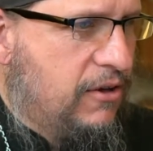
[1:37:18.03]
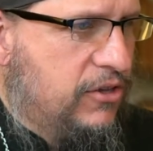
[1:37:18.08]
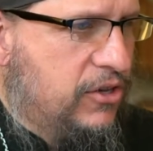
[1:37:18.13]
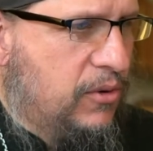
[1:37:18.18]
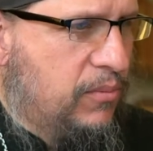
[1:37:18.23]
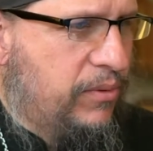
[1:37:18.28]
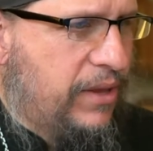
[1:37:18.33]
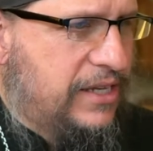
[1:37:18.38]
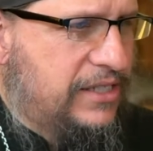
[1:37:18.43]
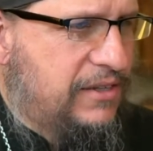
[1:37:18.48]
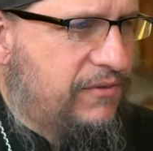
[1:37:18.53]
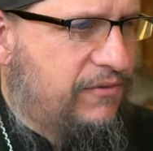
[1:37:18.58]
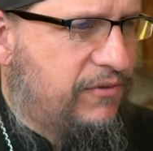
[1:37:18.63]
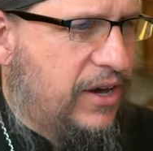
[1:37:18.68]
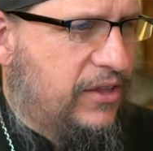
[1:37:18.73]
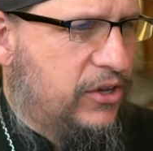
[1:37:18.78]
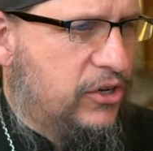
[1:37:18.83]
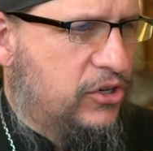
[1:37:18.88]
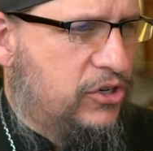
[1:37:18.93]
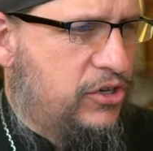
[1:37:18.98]
Your blessing,
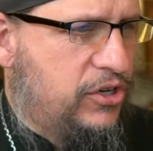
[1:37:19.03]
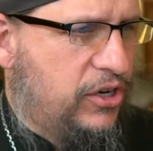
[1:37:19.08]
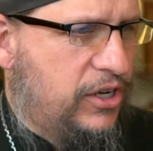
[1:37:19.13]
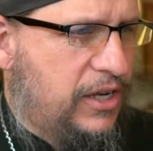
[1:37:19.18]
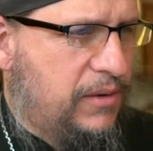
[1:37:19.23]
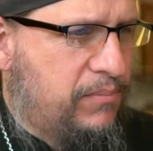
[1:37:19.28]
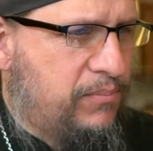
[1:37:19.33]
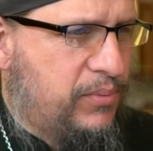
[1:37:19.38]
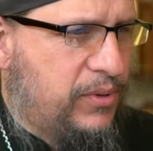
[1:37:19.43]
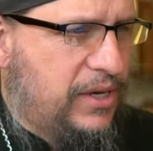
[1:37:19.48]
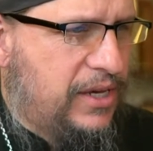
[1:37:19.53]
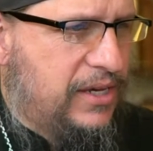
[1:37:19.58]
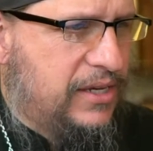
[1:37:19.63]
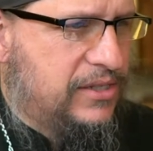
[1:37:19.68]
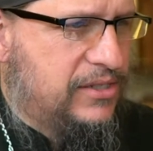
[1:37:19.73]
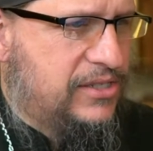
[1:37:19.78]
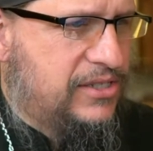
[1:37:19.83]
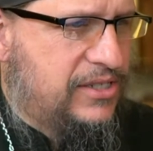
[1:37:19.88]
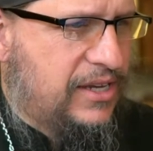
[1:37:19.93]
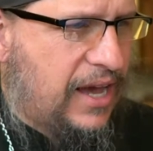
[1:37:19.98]
Father, could it be
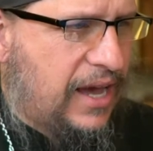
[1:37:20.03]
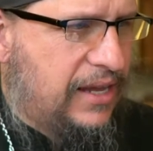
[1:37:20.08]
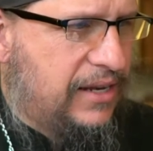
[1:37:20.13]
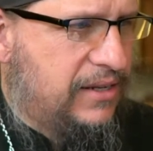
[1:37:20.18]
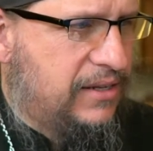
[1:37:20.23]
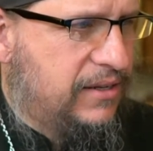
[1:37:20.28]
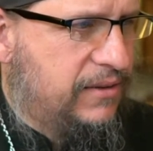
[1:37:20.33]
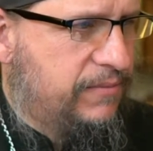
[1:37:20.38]
said